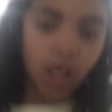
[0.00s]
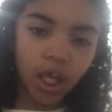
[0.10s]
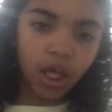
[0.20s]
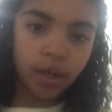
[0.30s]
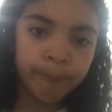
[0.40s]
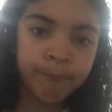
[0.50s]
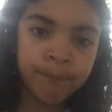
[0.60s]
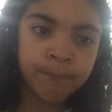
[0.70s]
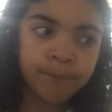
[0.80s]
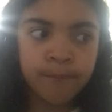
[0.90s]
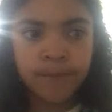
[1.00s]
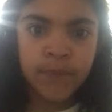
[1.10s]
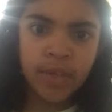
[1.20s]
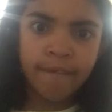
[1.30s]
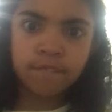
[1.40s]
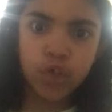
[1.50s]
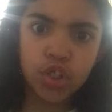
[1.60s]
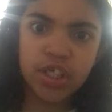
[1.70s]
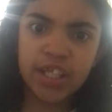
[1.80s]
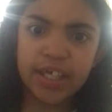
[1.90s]
like
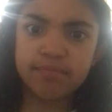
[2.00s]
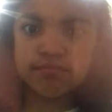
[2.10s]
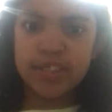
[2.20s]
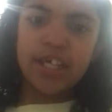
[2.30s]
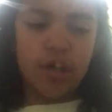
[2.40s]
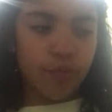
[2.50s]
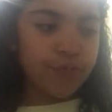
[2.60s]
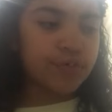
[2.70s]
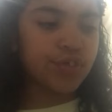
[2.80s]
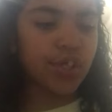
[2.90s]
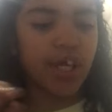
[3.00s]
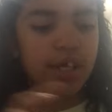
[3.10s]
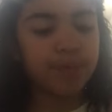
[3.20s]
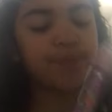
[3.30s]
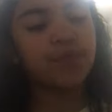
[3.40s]
fully like take care of you. So like